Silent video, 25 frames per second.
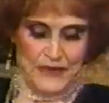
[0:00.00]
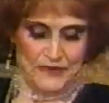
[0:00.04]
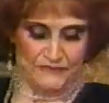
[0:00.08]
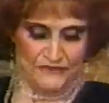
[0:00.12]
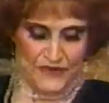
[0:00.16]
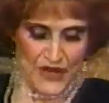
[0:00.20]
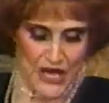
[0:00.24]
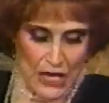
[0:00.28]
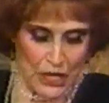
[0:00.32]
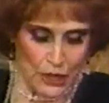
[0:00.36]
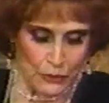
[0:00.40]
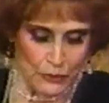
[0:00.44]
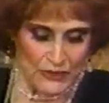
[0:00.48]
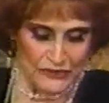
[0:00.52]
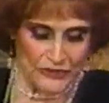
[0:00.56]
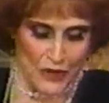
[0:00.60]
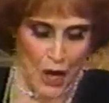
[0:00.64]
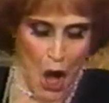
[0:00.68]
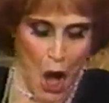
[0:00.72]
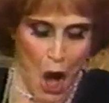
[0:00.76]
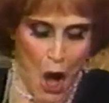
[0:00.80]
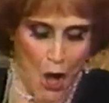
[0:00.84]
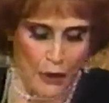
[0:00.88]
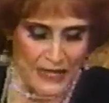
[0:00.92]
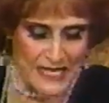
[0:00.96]
filled with the
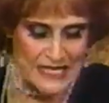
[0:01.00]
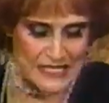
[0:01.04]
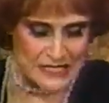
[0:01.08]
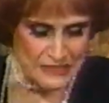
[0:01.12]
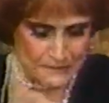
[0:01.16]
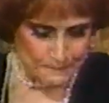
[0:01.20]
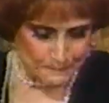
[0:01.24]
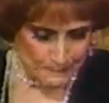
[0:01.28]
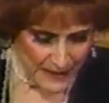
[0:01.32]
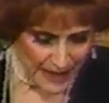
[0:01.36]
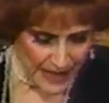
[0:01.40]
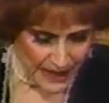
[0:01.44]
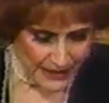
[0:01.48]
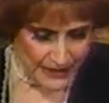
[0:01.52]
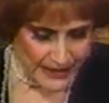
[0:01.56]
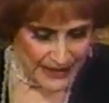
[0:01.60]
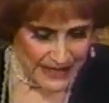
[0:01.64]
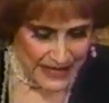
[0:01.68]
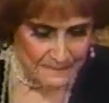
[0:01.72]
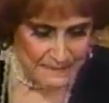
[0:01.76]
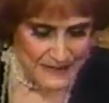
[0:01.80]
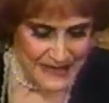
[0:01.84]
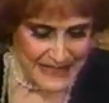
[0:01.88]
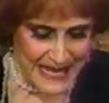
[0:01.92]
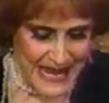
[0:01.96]
Holy Spirit
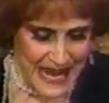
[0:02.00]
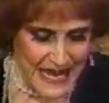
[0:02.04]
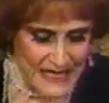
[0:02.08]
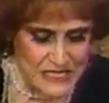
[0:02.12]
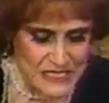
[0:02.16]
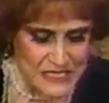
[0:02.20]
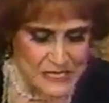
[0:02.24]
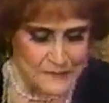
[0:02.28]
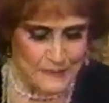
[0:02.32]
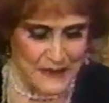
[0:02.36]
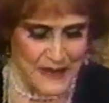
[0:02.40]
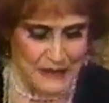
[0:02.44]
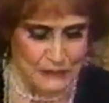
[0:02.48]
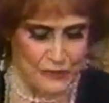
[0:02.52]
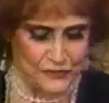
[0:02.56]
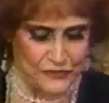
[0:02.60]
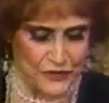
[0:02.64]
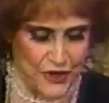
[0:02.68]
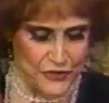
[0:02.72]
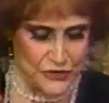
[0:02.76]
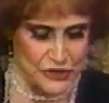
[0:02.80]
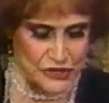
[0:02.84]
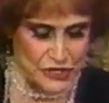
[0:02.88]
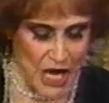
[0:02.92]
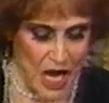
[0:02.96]
and began to speak with
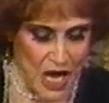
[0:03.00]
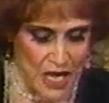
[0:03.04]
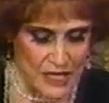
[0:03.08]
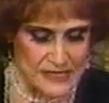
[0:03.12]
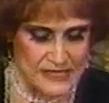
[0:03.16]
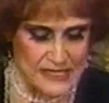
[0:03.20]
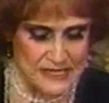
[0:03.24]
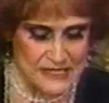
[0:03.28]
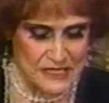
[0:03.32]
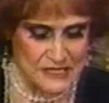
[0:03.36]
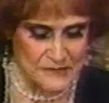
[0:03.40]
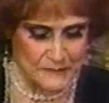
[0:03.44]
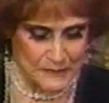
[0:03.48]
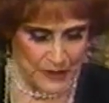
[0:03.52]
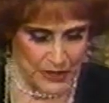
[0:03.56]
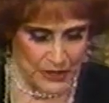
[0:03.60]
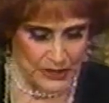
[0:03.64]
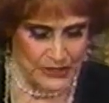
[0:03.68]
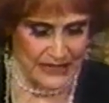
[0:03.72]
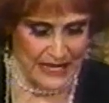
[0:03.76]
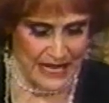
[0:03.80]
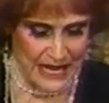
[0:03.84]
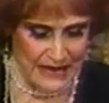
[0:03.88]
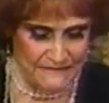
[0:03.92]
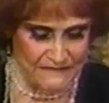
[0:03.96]
other tongues as the
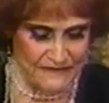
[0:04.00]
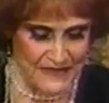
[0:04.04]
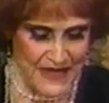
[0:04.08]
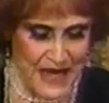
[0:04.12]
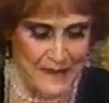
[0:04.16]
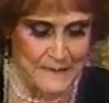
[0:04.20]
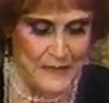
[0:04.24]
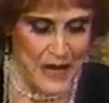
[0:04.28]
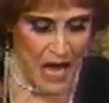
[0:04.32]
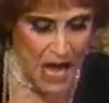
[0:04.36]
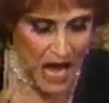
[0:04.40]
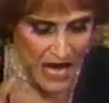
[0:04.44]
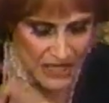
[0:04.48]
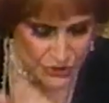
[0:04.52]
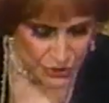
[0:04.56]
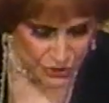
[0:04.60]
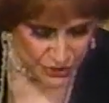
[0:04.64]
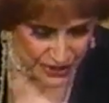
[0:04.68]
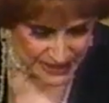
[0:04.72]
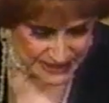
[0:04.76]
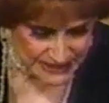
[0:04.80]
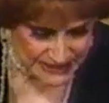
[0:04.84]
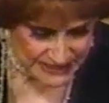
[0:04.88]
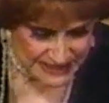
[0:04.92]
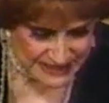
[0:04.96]
Spirit gave them
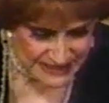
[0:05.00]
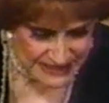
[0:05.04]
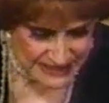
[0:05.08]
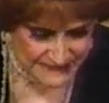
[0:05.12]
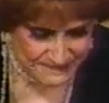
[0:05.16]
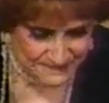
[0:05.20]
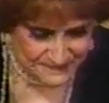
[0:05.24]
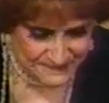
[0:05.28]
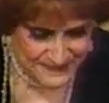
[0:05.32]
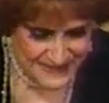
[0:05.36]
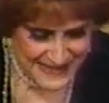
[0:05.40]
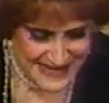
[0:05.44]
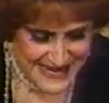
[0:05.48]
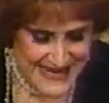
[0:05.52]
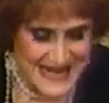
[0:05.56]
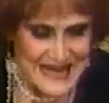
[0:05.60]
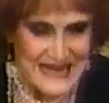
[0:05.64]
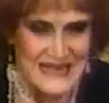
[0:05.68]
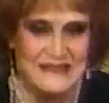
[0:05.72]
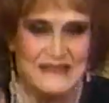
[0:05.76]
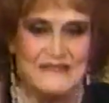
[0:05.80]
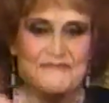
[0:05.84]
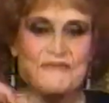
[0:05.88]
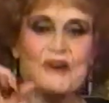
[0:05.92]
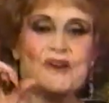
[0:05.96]
utterance.
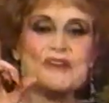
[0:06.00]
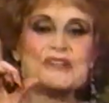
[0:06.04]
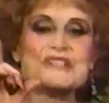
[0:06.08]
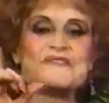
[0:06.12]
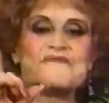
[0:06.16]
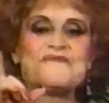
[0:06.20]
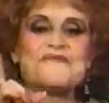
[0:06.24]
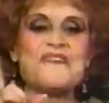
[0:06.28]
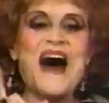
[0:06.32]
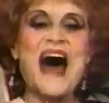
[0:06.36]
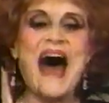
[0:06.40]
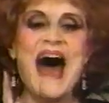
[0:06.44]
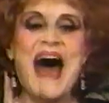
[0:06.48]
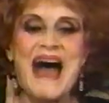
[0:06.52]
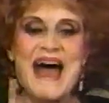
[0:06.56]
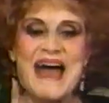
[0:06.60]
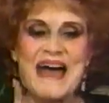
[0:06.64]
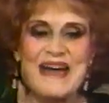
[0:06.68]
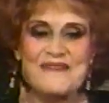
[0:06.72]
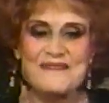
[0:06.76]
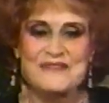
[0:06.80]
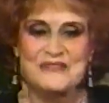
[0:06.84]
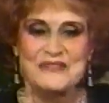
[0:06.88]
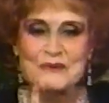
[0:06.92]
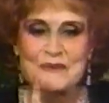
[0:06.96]
Verse
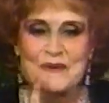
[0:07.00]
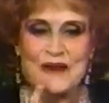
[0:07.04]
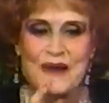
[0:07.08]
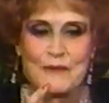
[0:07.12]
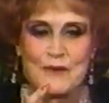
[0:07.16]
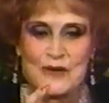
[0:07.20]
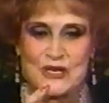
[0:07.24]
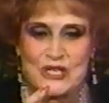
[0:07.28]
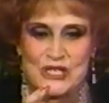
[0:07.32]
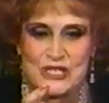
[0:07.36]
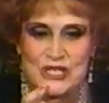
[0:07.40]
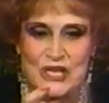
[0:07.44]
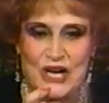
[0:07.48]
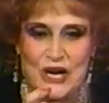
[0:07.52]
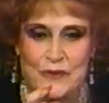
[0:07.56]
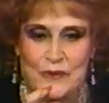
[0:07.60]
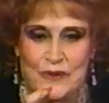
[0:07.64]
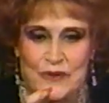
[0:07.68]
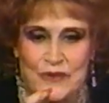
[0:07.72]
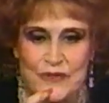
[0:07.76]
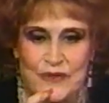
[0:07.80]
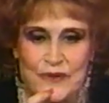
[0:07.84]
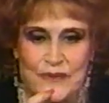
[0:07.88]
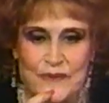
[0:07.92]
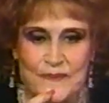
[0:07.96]
5 is what I want to share
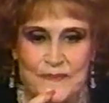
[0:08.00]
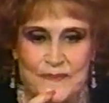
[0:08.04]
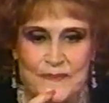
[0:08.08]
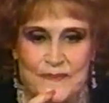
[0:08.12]
with you.